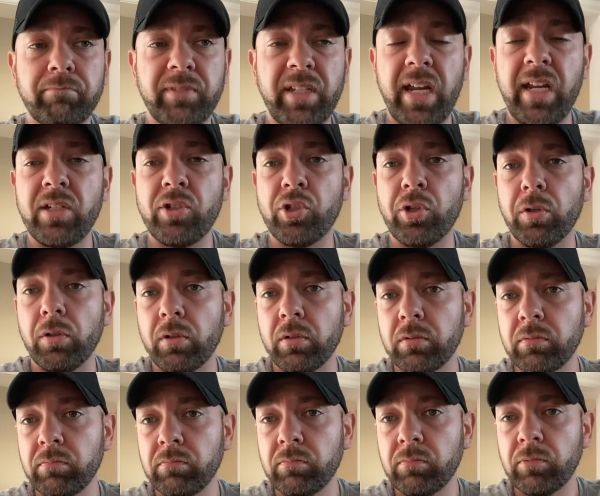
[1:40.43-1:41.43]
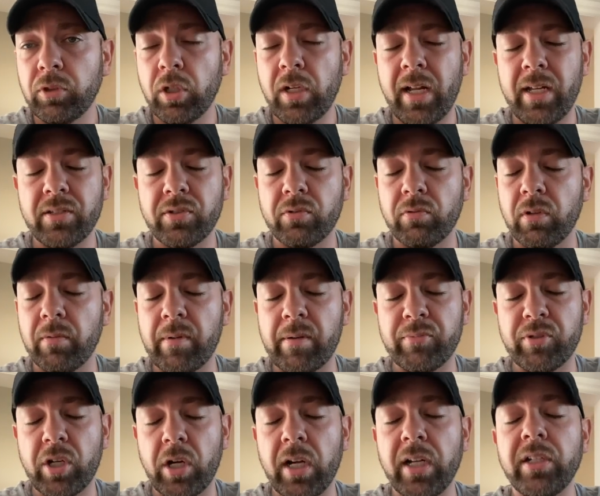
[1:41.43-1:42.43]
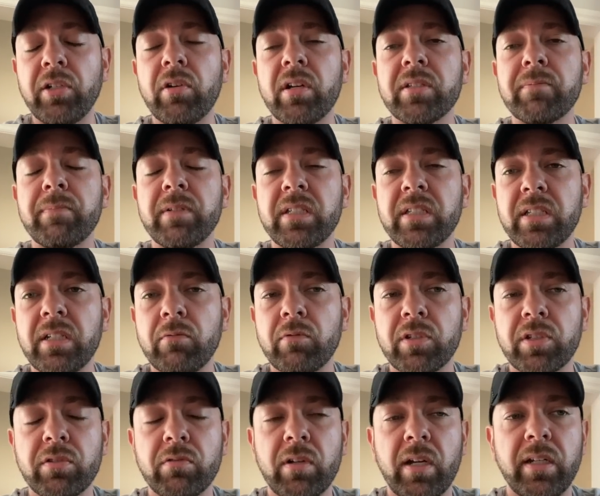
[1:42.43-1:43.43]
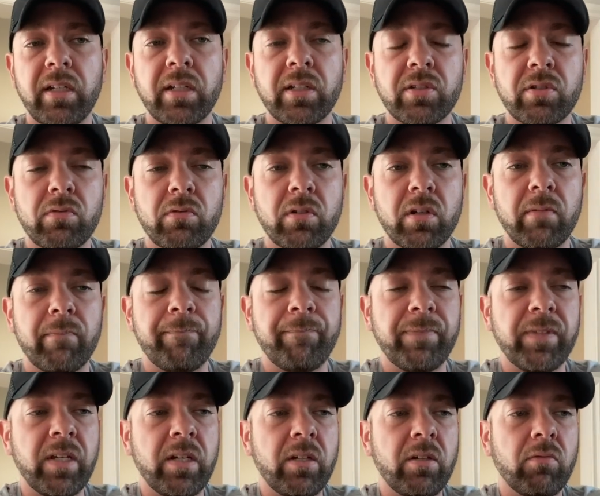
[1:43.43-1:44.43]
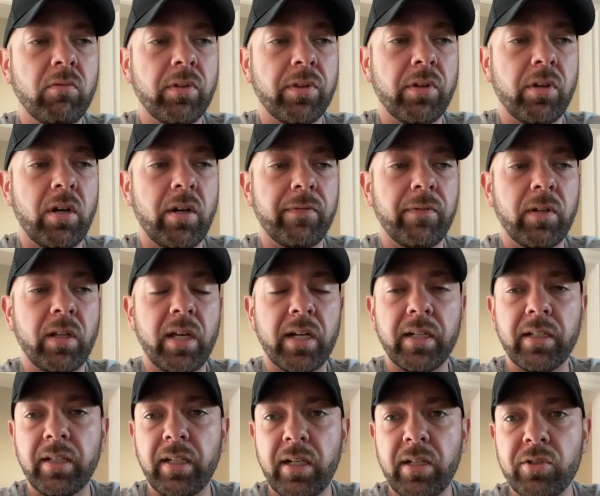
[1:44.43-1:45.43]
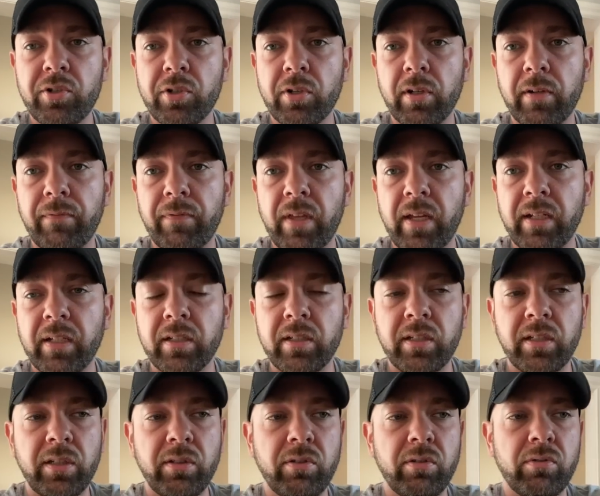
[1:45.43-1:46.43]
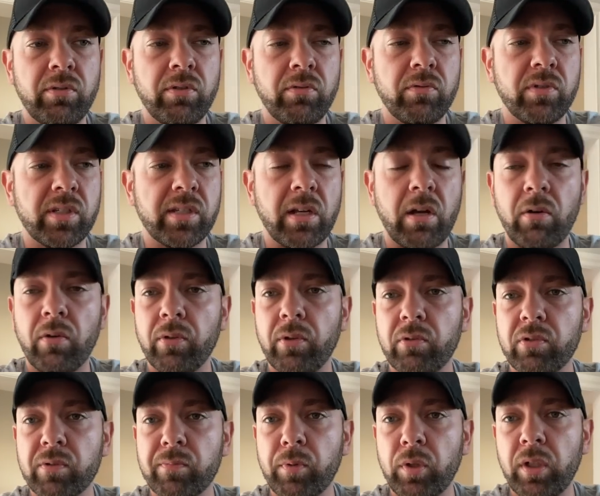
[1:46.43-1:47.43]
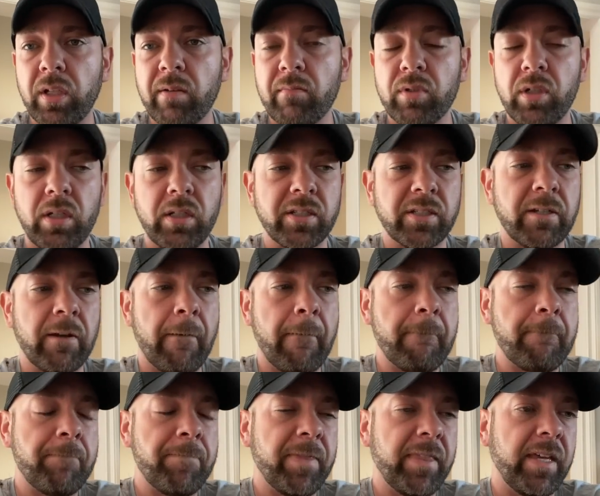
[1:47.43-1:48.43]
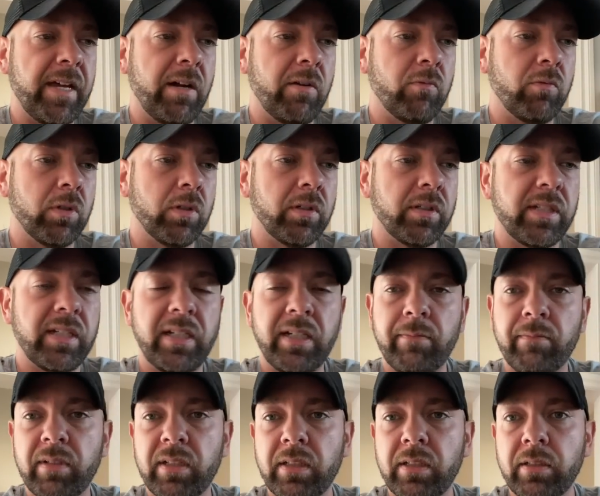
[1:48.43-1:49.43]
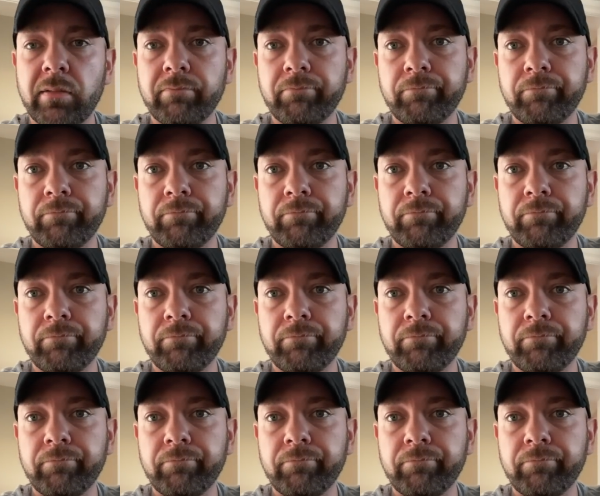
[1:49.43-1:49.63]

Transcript: danger, or not Storm, I'm sorry, USBC was threatening Storm with an awful lot of danger if they continued to sell those bowling balls that were deemed